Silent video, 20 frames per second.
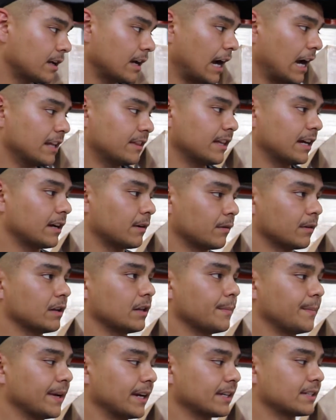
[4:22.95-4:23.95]
I think one of the
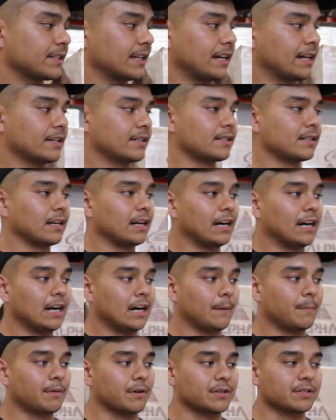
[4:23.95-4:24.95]
biggest things,
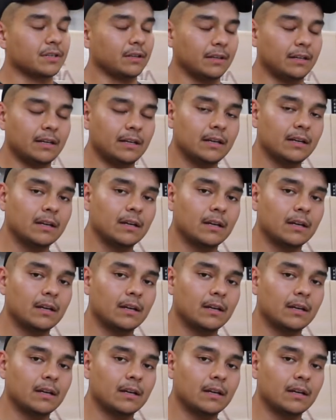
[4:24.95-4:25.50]
personally,